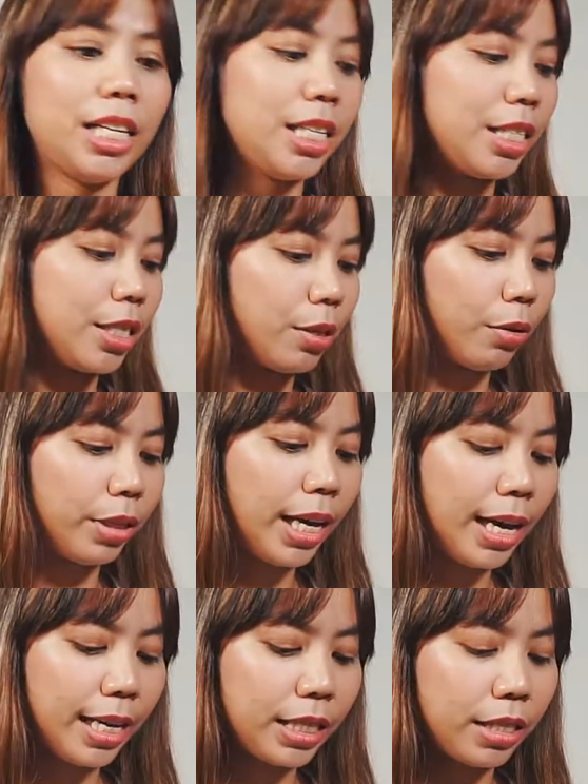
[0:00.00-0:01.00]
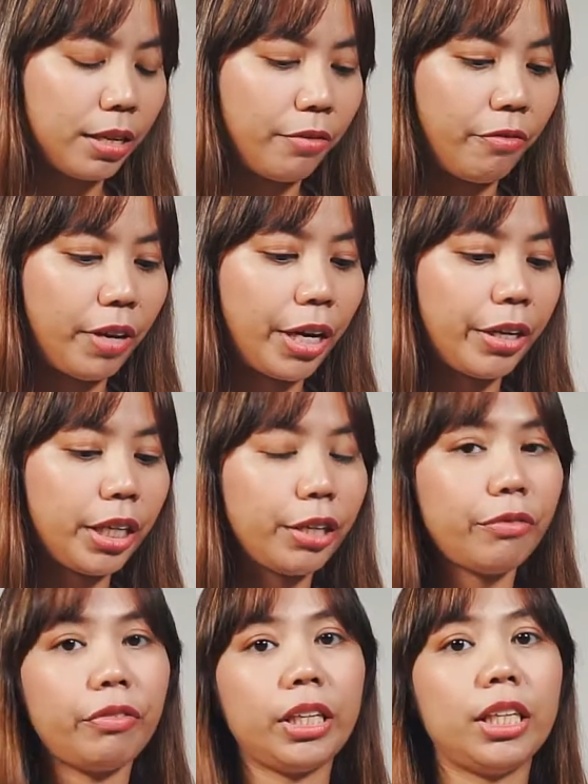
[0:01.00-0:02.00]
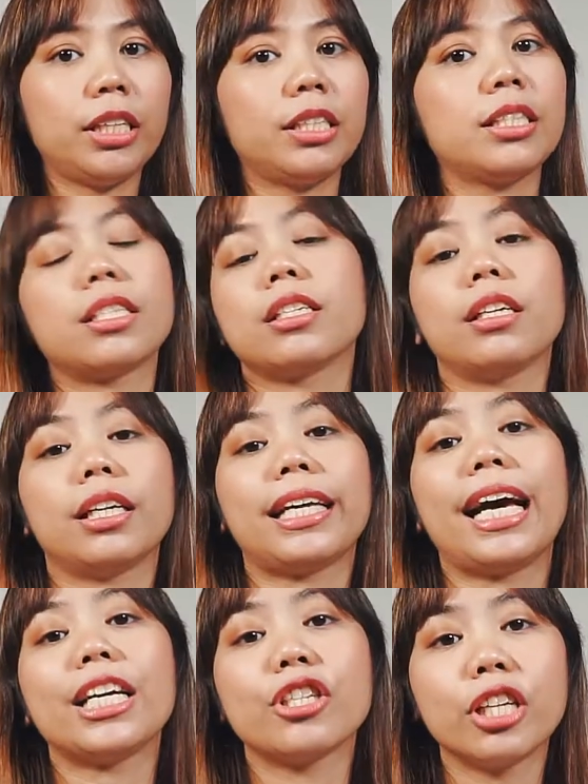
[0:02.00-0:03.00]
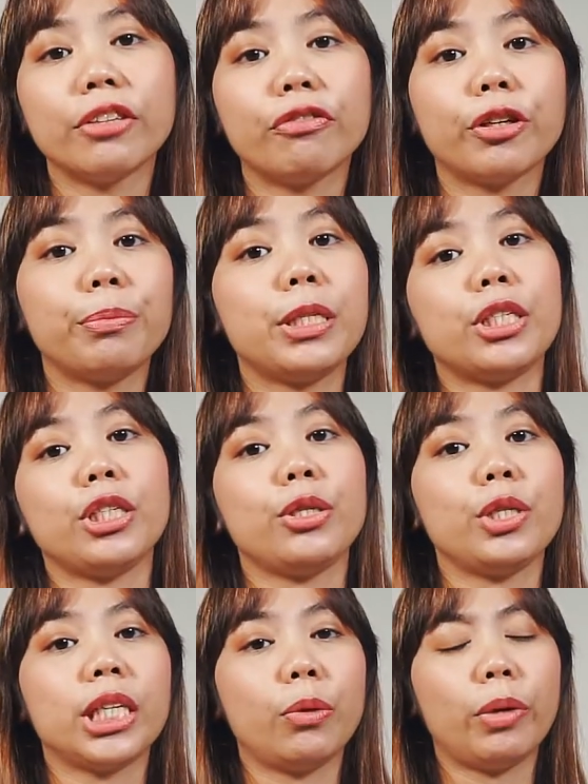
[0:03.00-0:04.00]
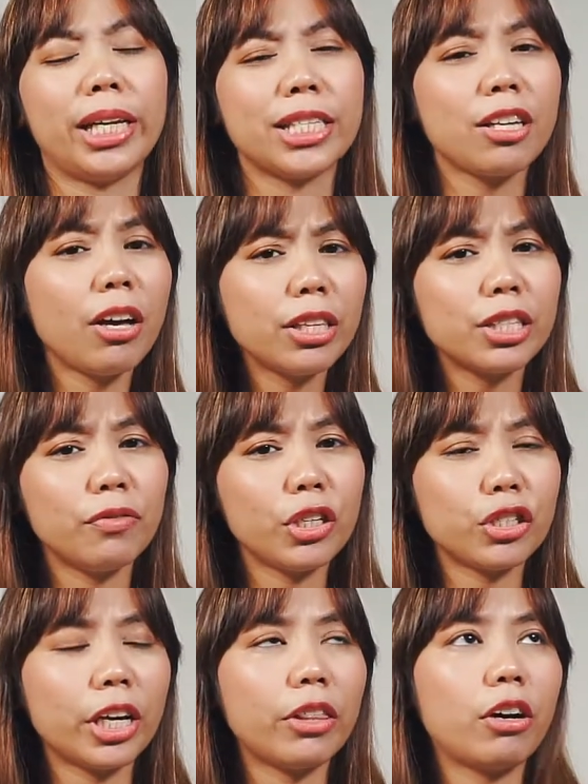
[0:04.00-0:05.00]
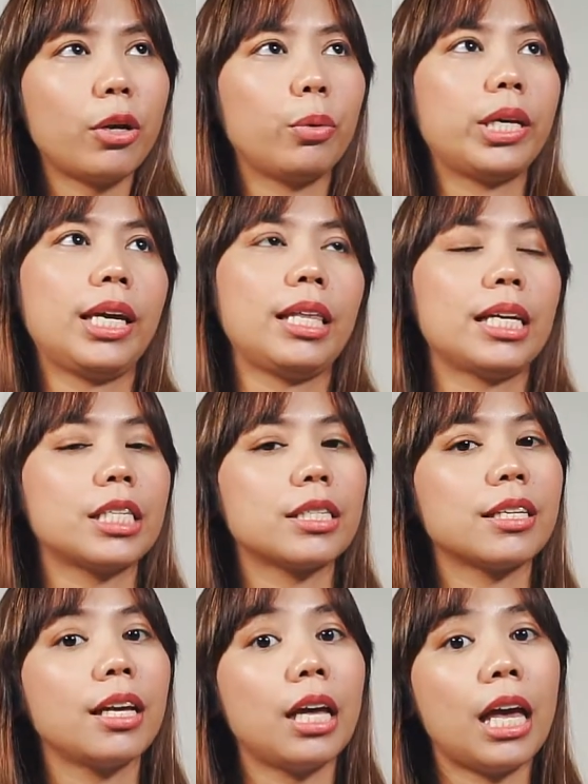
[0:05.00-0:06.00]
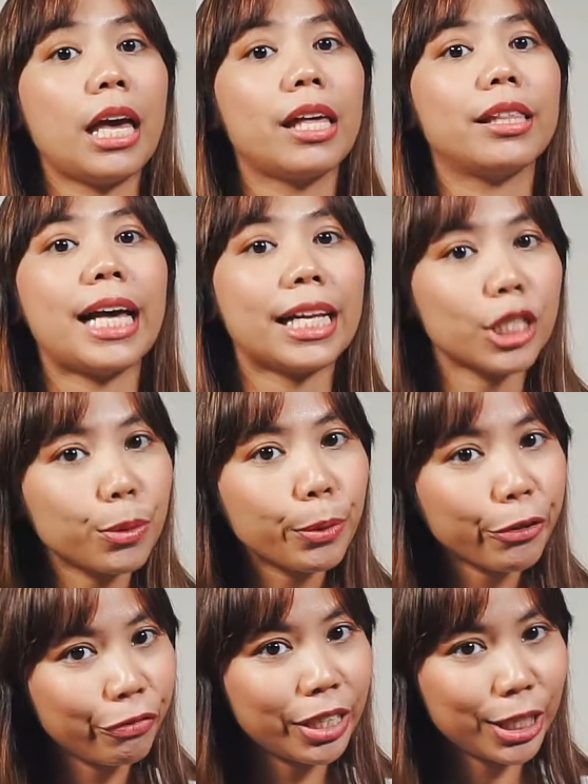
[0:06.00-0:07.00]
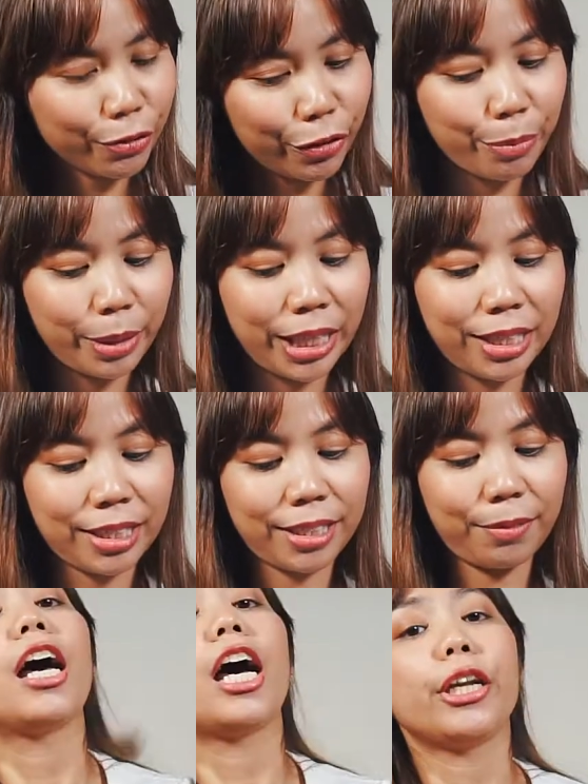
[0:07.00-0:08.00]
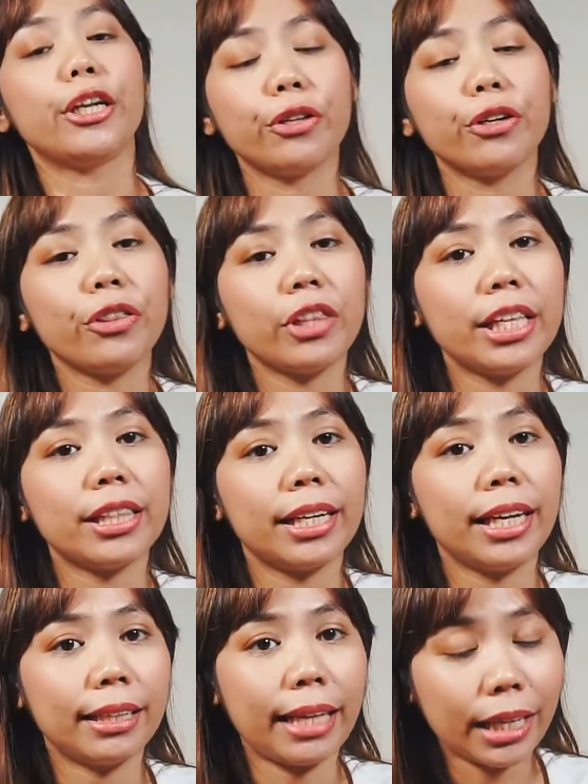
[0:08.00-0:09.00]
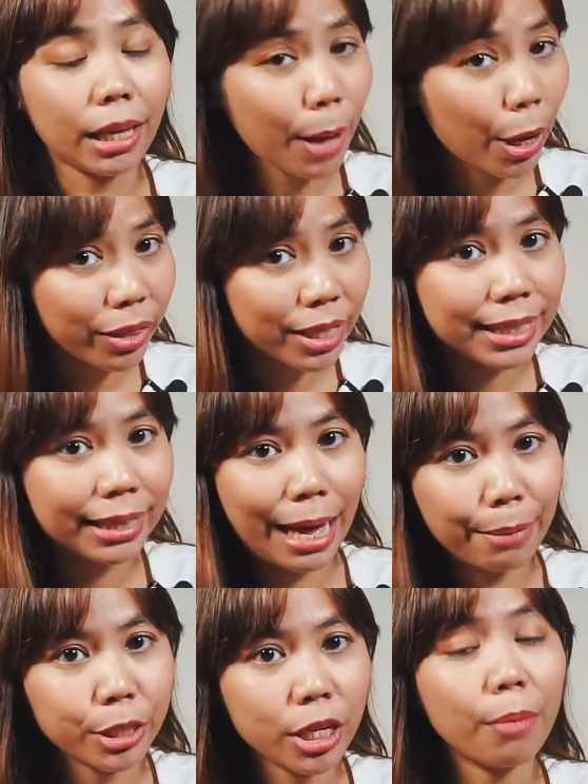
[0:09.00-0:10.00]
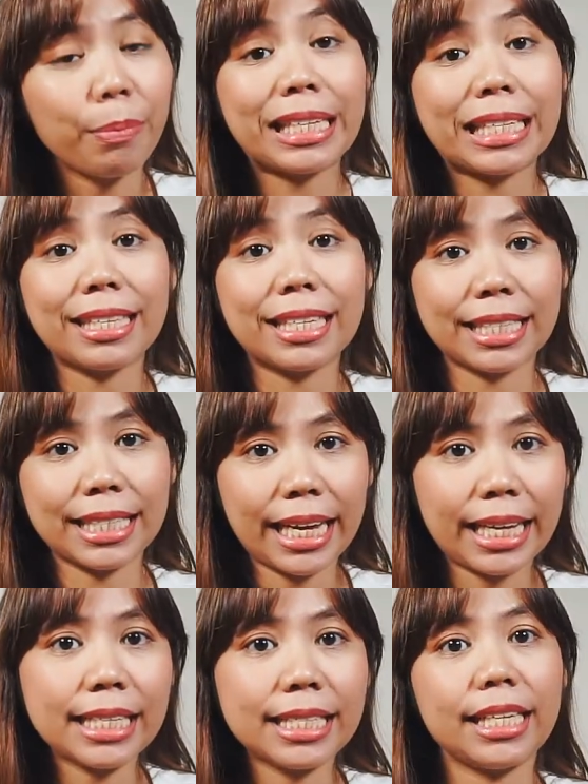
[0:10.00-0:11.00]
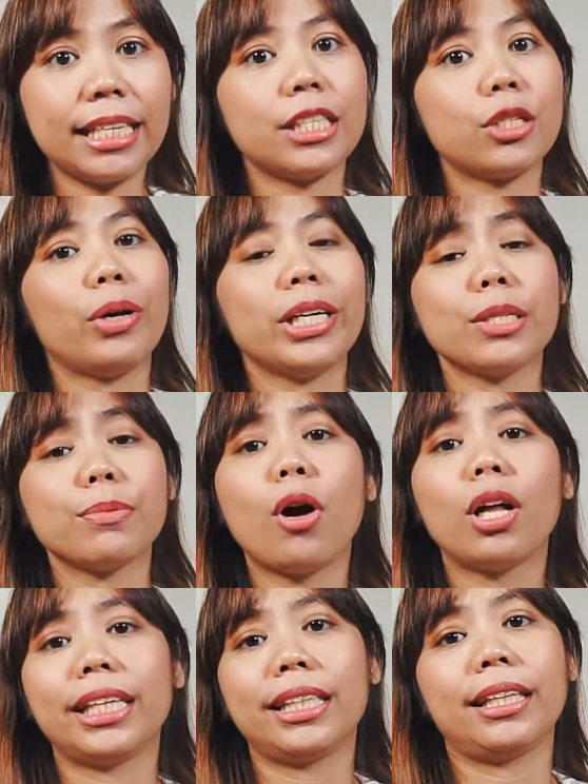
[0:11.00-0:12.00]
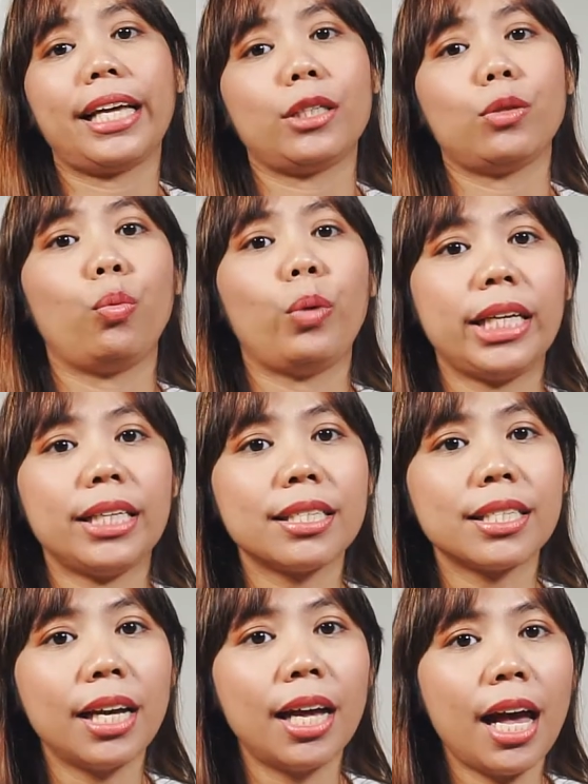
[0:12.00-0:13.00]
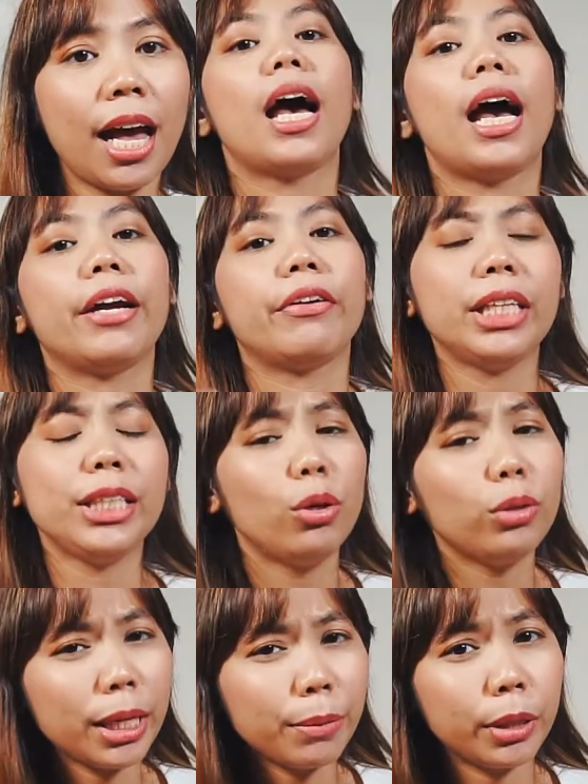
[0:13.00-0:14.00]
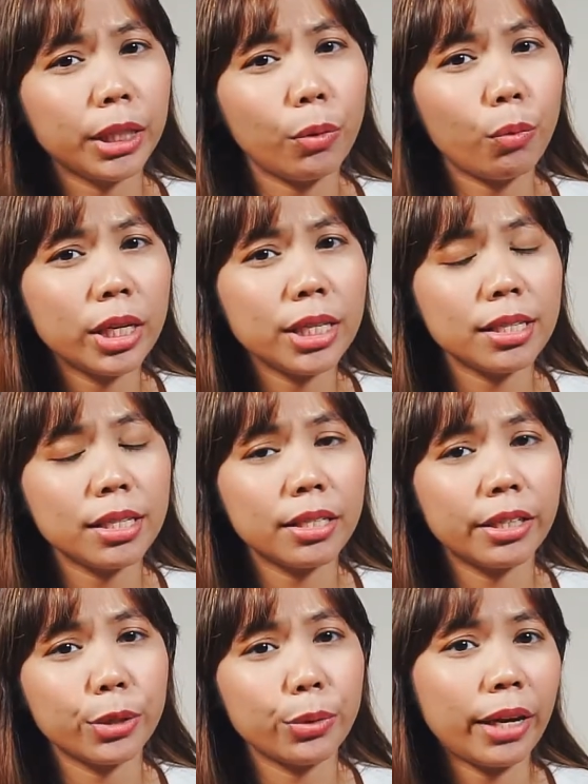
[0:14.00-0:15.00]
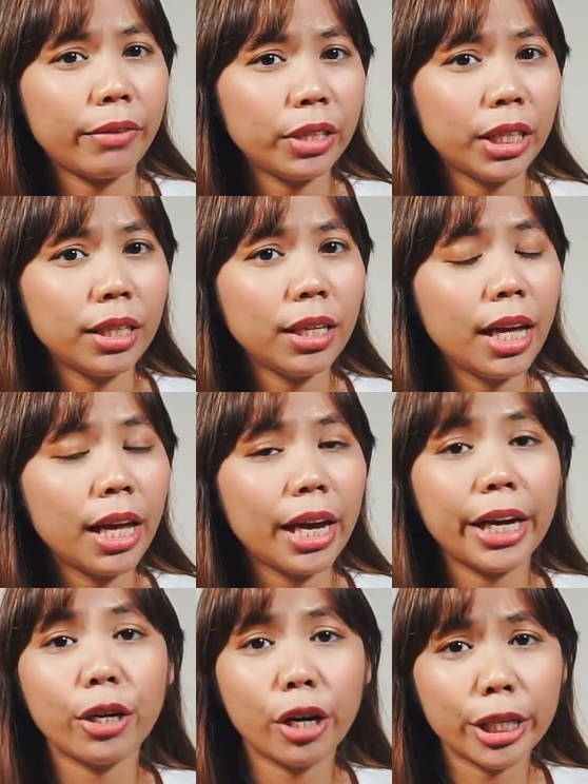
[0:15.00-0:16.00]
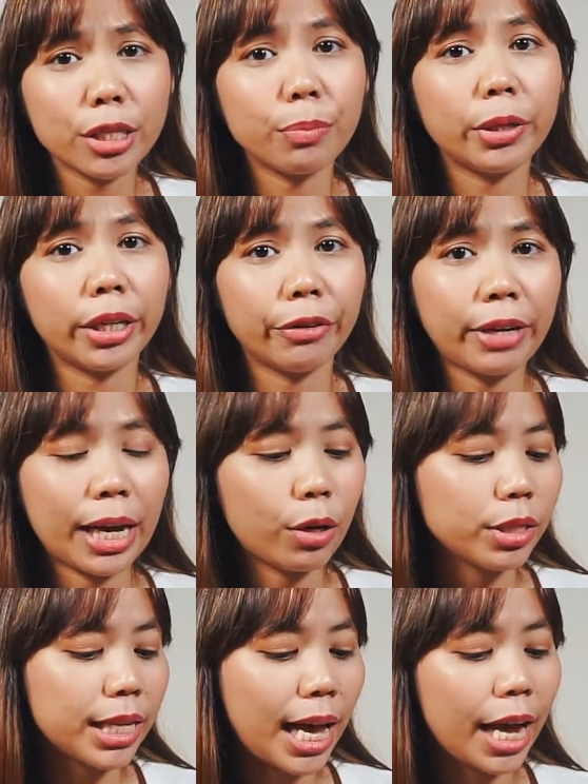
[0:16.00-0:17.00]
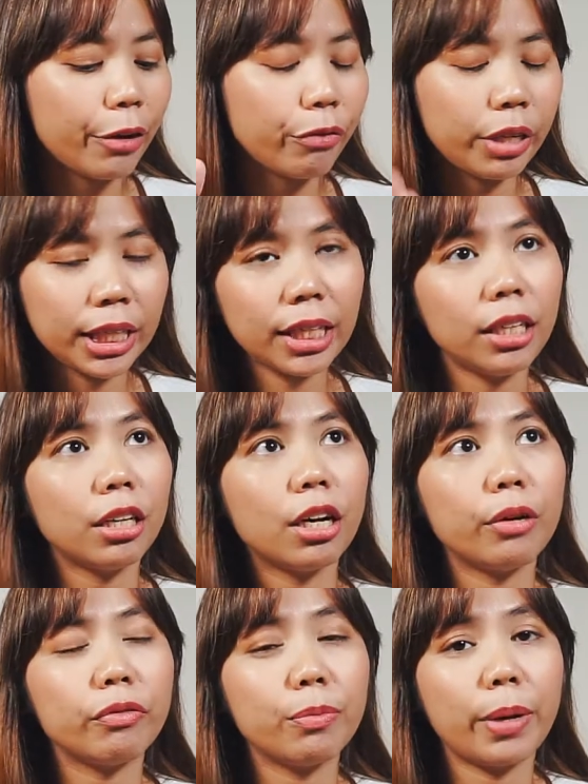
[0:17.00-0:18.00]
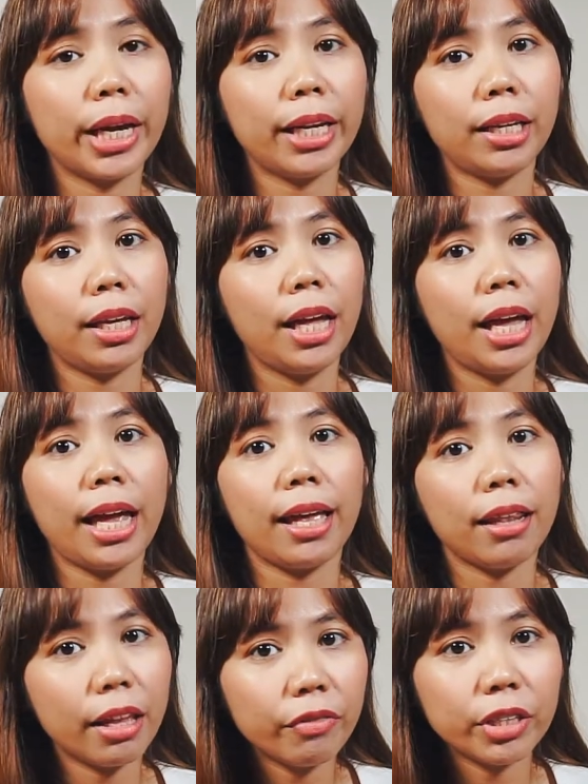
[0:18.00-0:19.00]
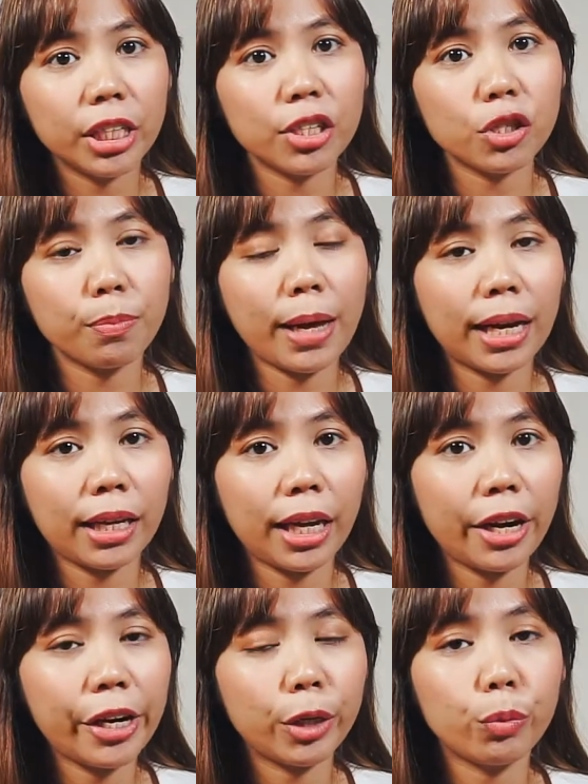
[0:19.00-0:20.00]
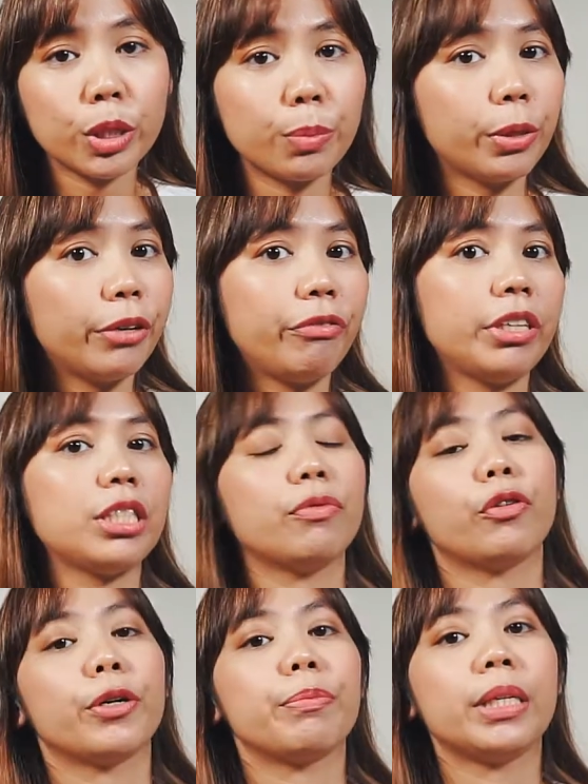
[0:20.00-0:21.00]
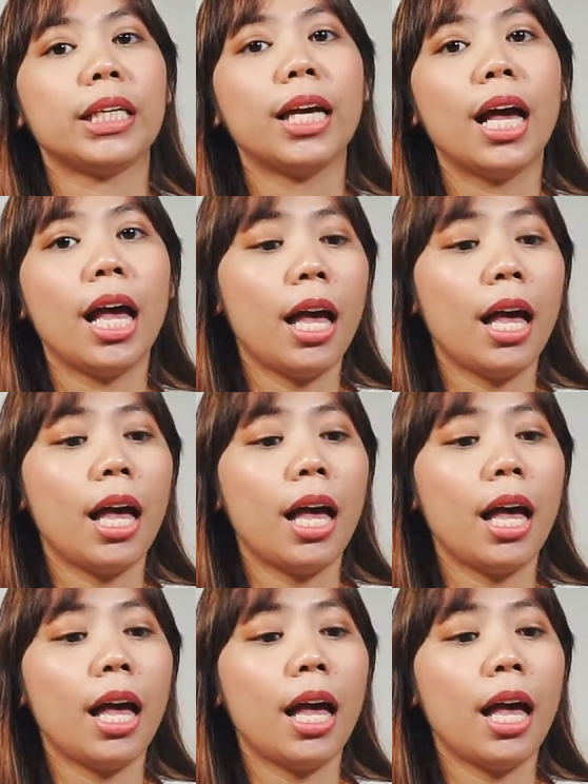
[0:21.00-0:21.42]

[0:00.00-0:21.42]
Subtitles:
So yeah, it's a very convenient gadget for me to use. And when I saw this feature, I thought, okay, that's perfect for me. Another thing that I like about this laptop is the size. It's quite small and lightweight. I really don't like bulky ones since they're too heavy and hard to bring around. I really loved my 11-inch Mac Air. It was perfect for me.